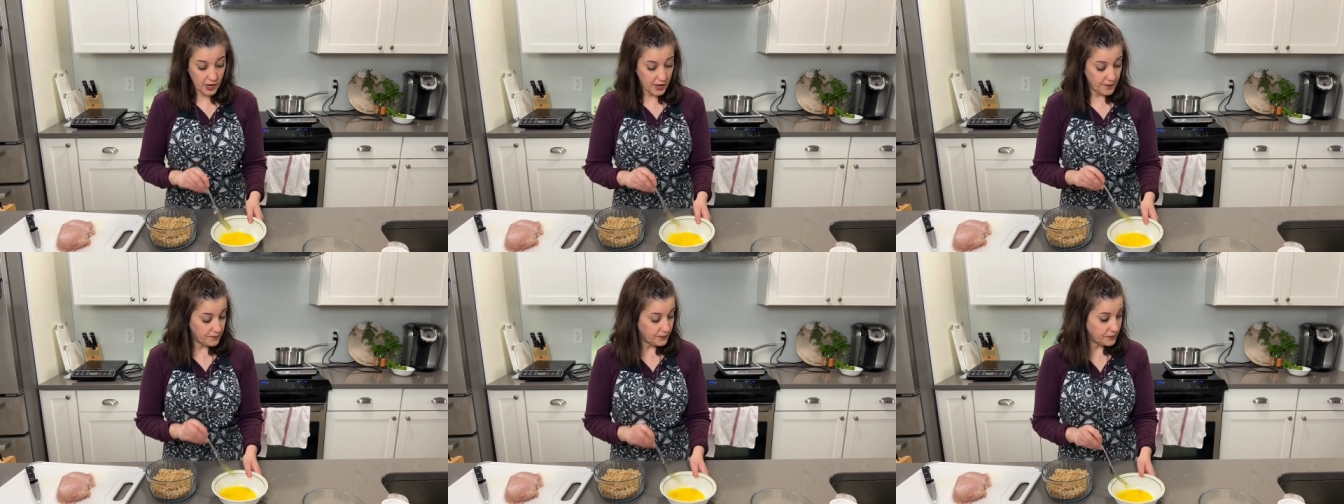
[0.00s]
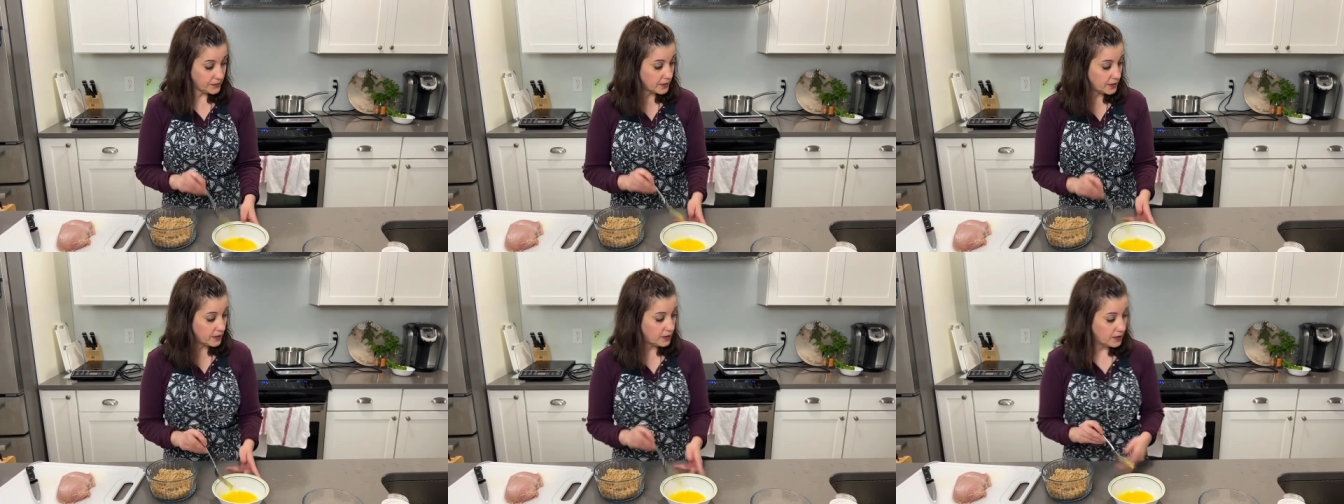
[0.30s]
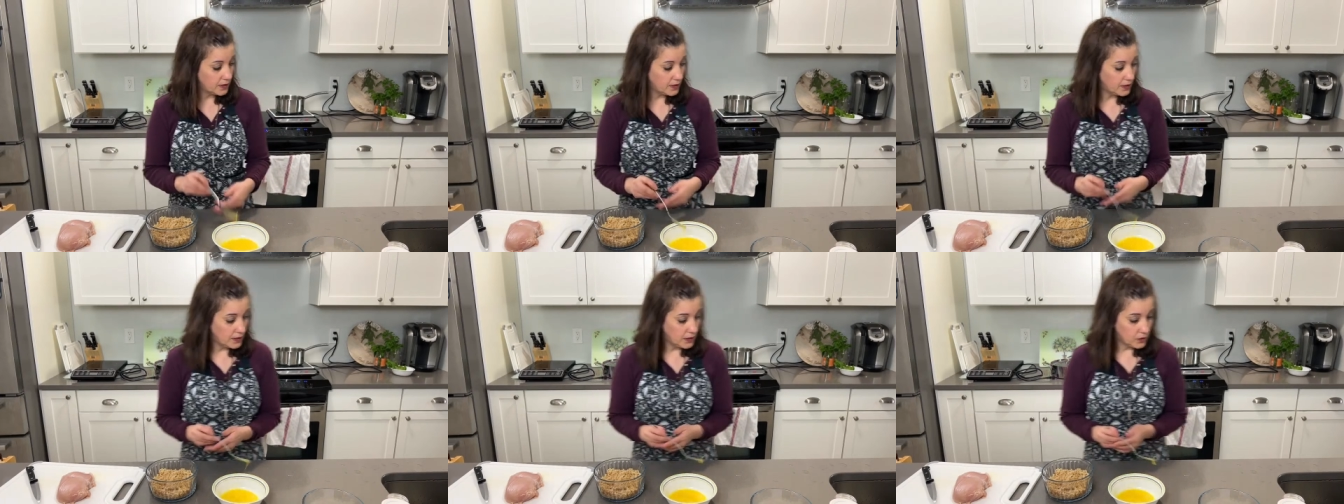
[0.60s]
it.
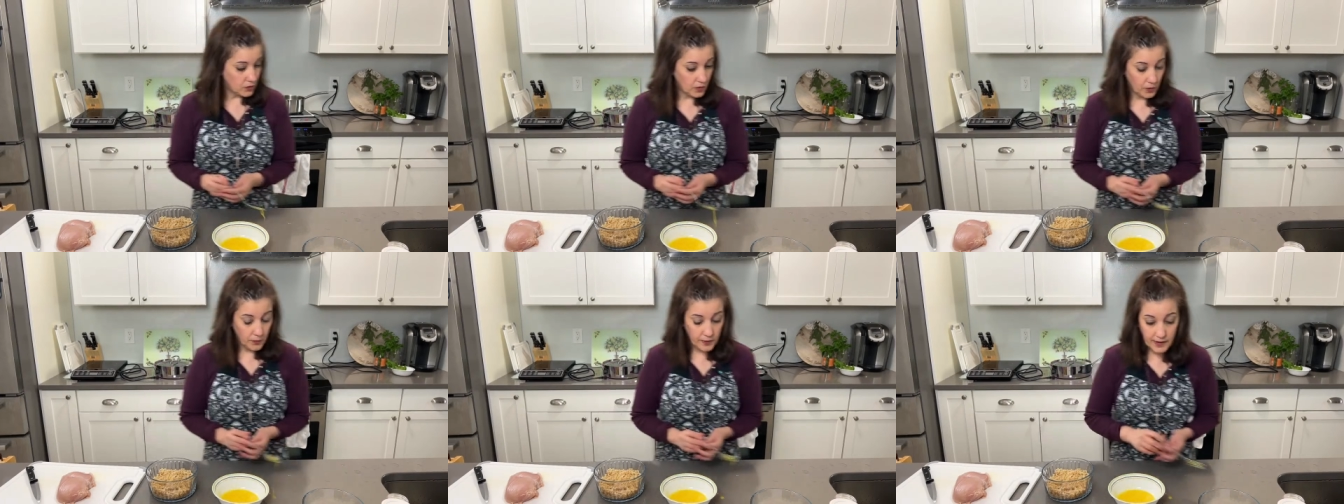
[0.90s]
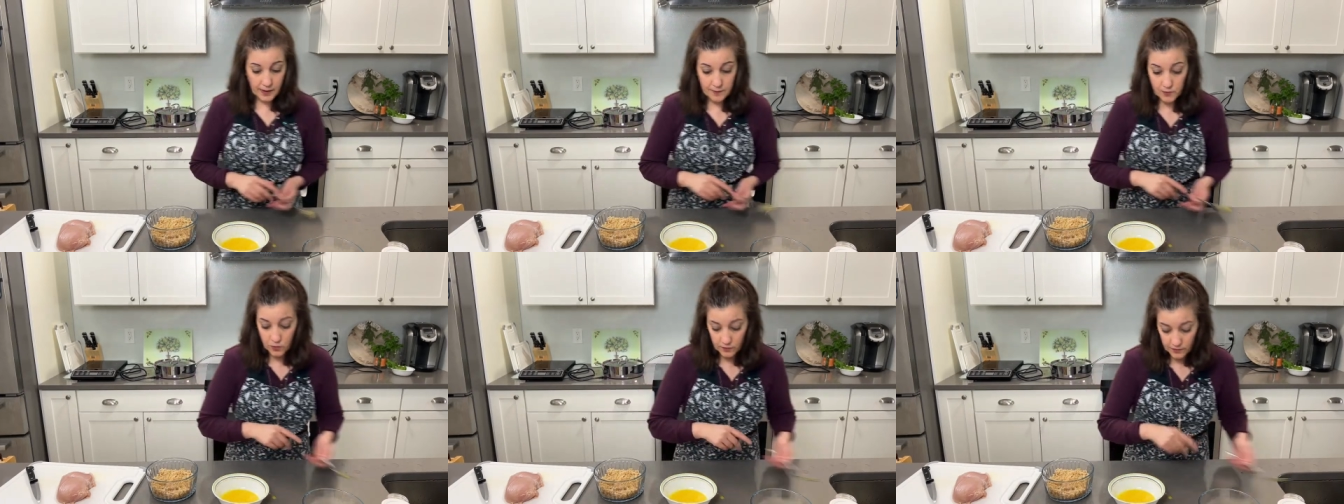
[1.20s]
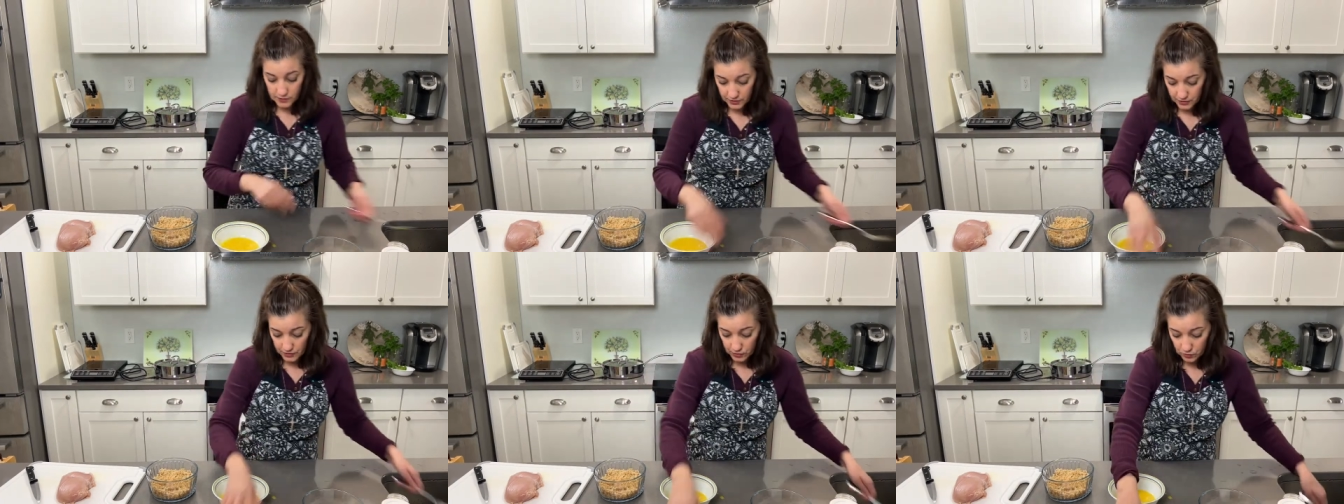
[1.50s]
I want to get
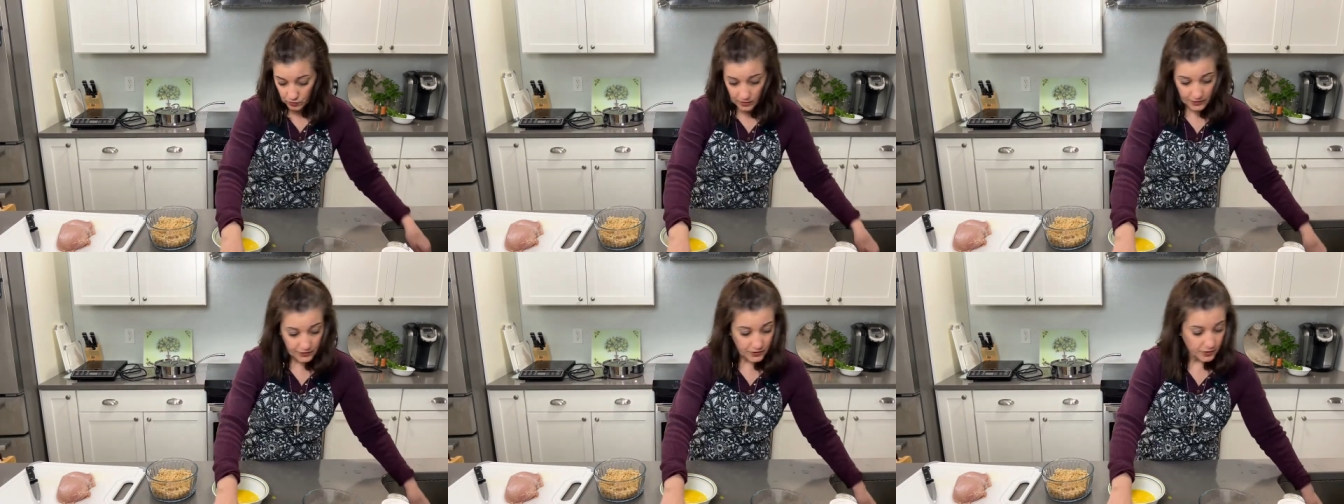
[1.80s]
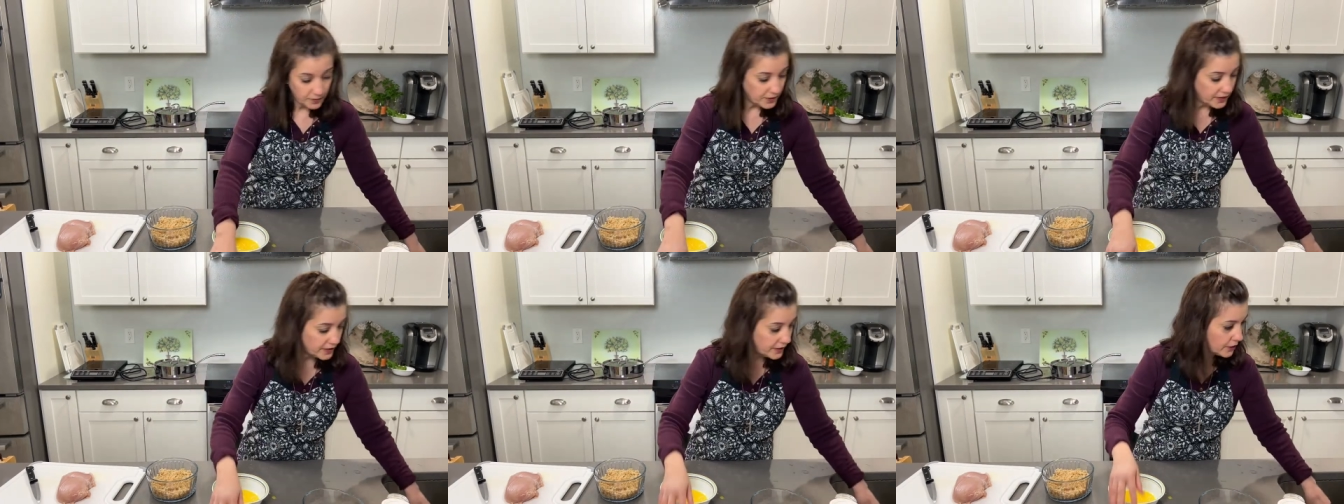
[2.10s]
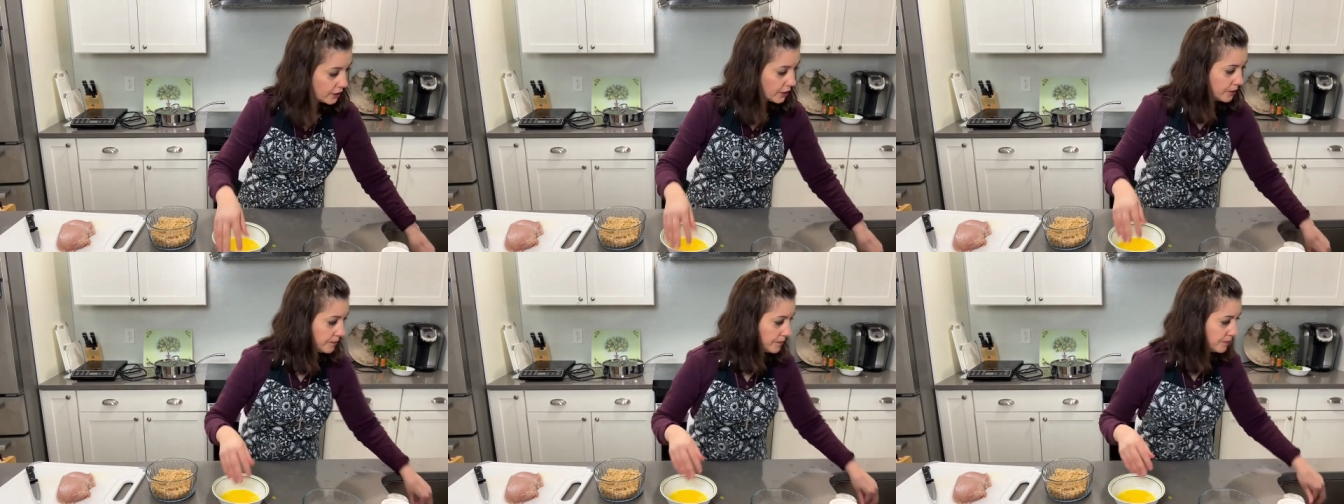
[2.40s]
moving on this recipe
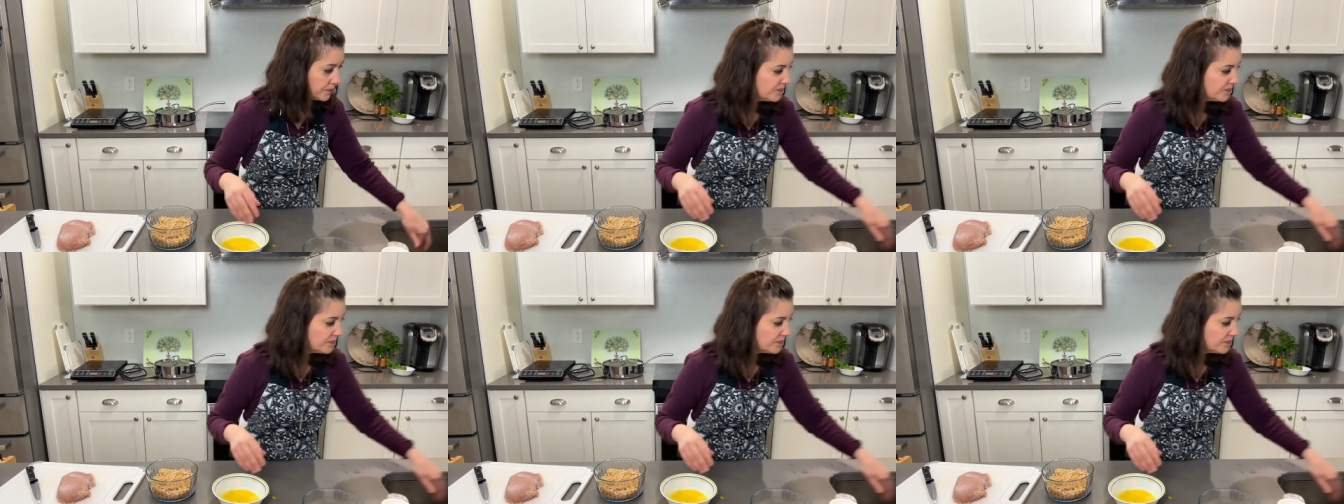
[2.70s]
here.